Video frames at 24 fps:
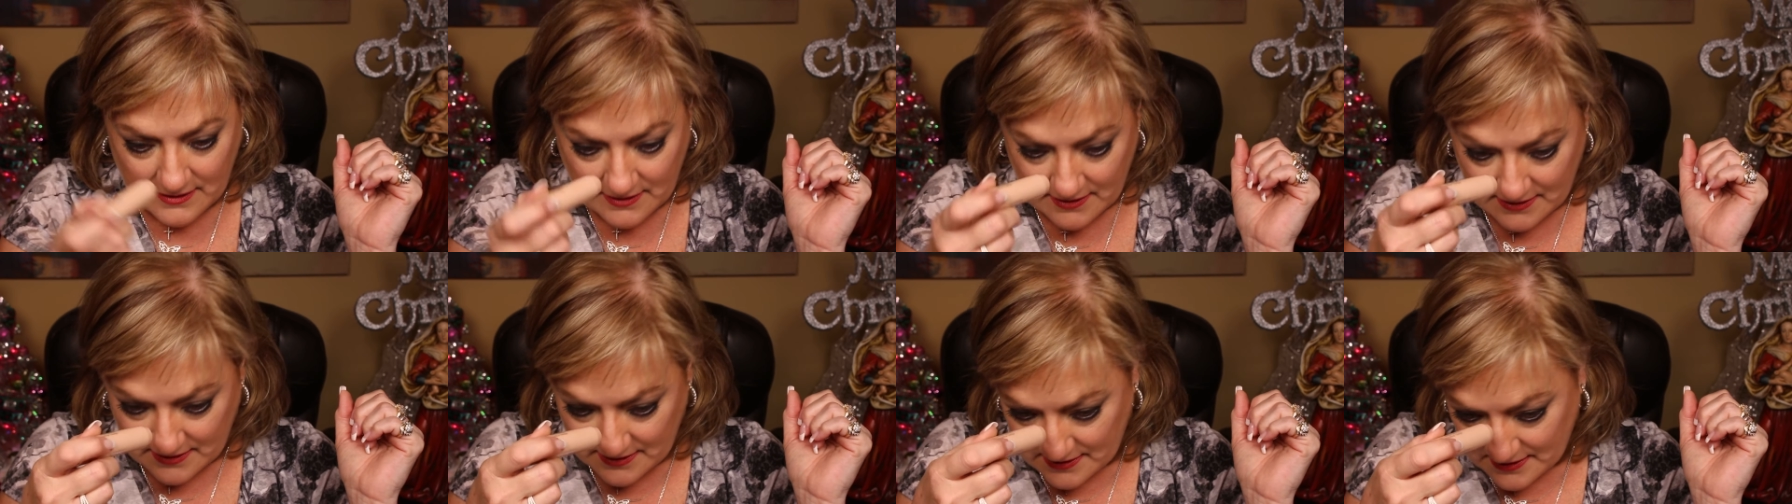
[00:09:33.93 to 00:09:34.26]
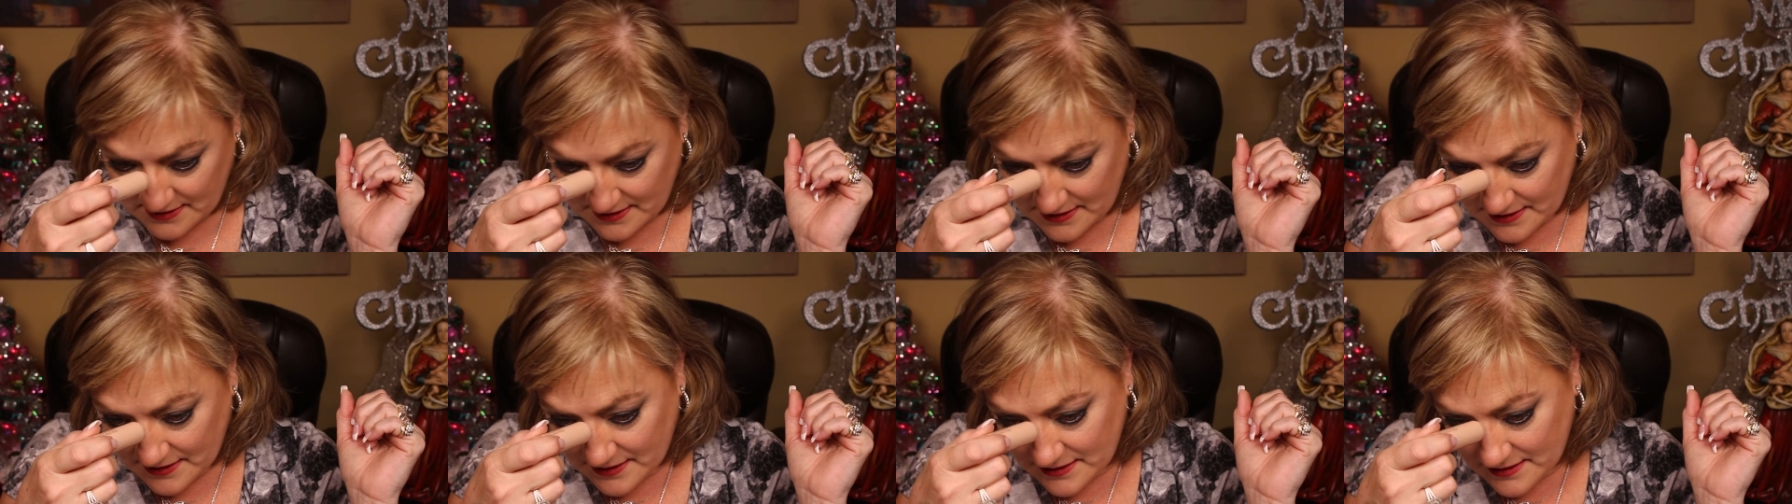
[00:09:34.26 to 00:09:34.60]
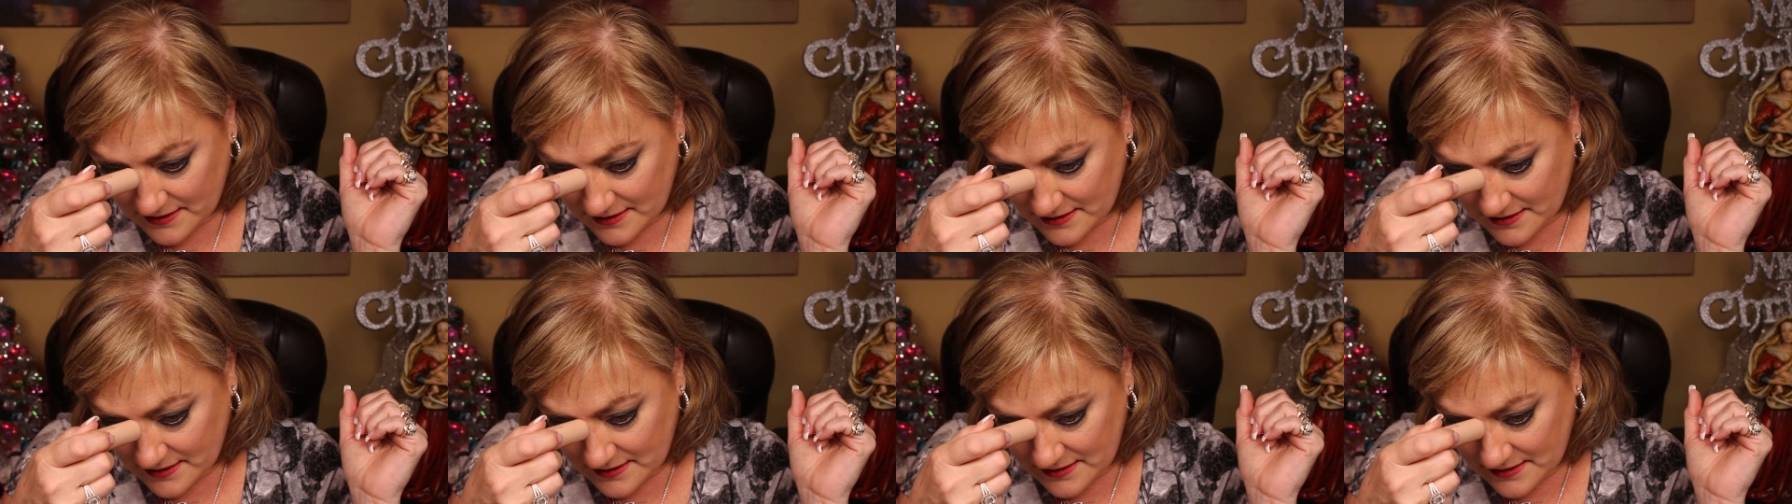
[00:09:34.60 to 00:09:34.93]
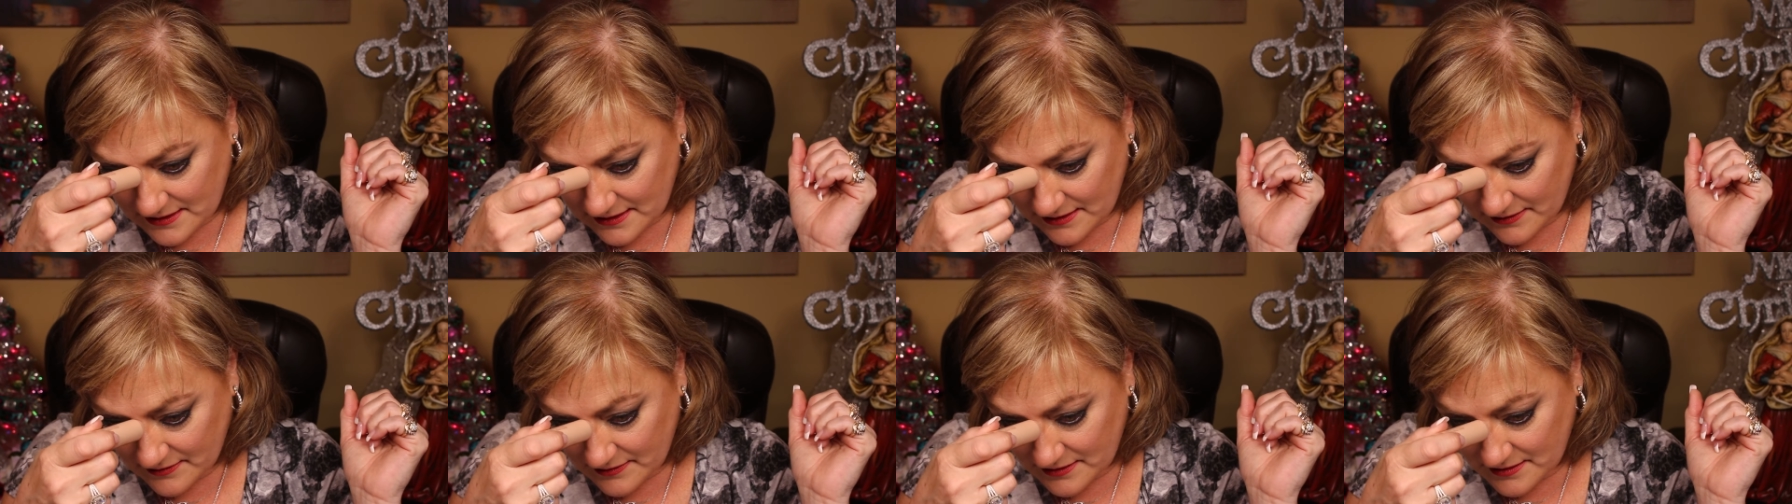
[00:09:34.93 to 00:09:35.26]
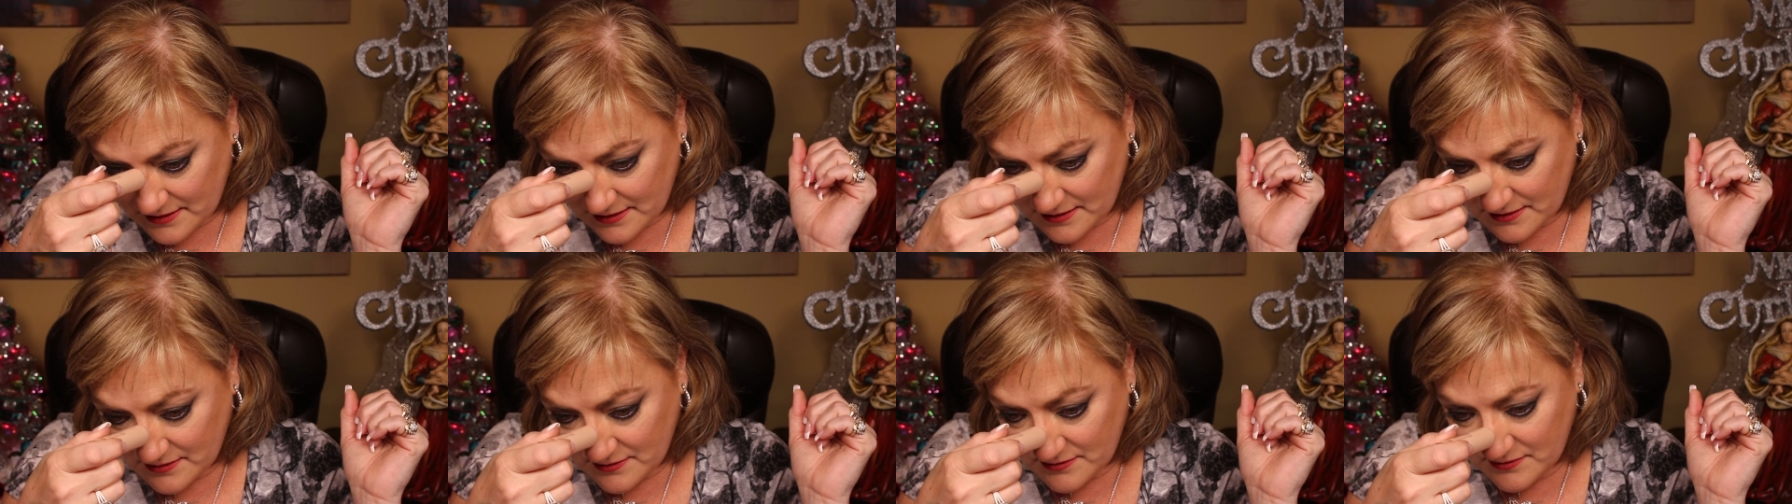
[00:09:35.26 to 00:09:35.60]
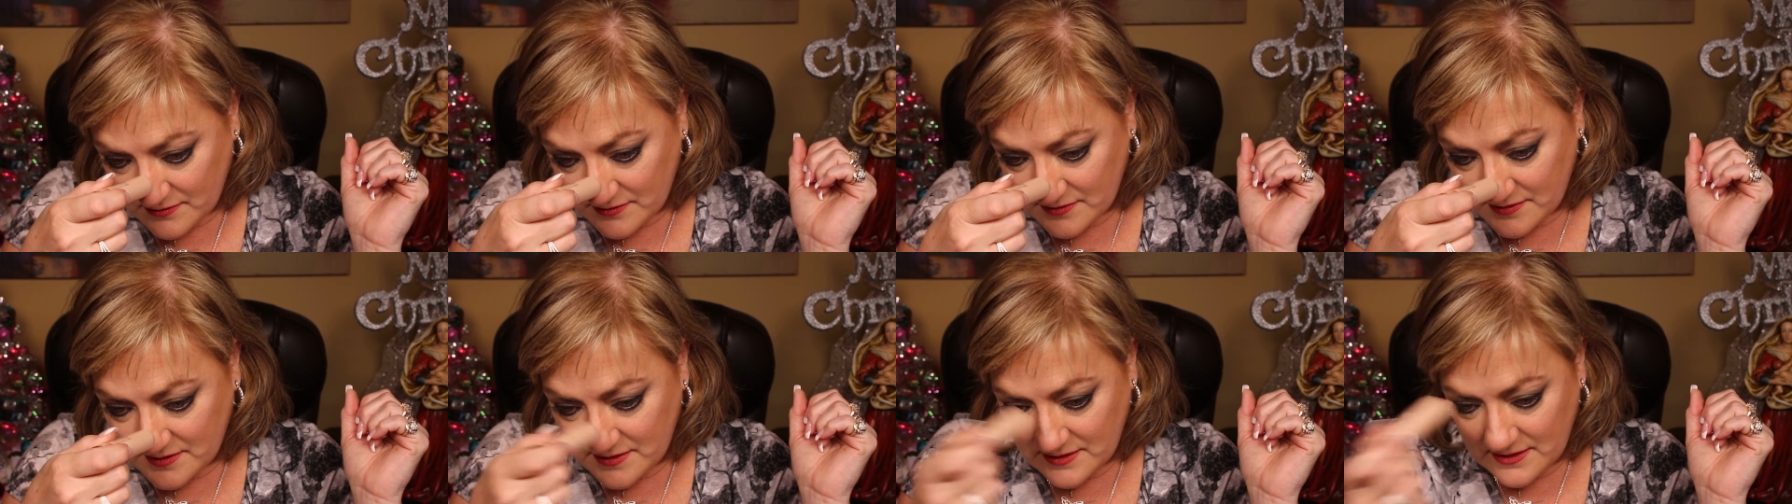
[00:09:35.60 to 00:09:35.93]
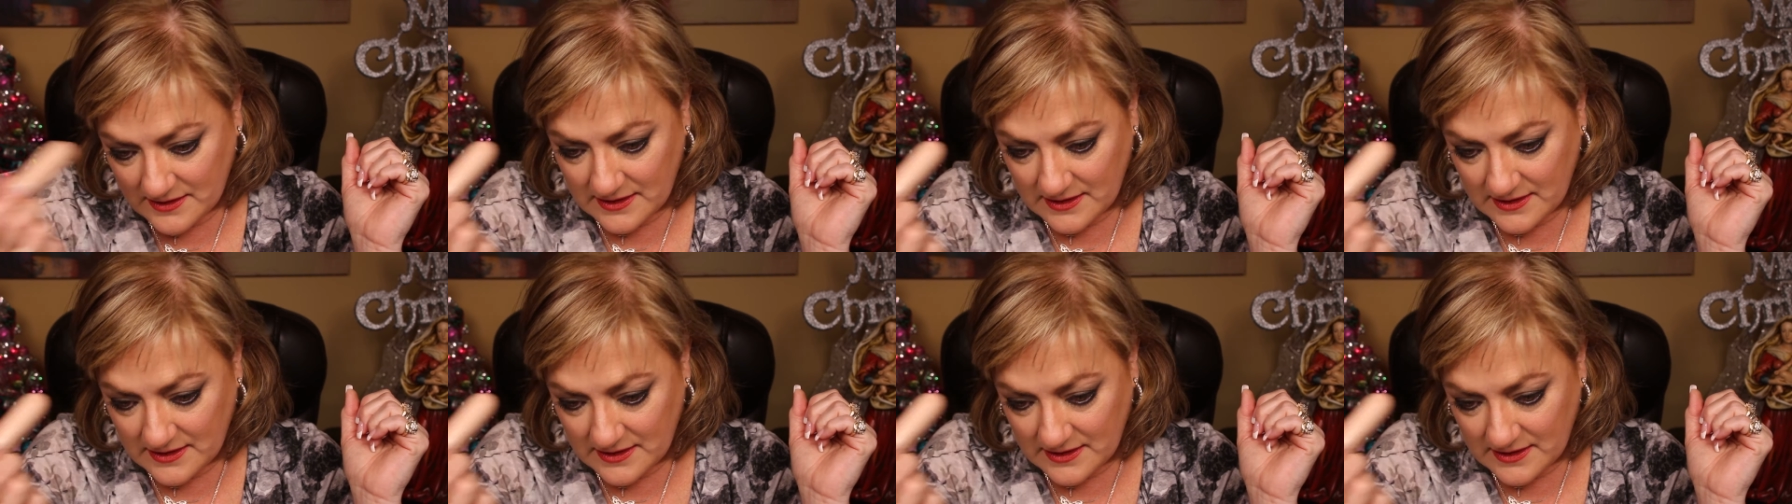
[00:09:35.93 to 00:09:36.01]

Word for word: And again, down the nose.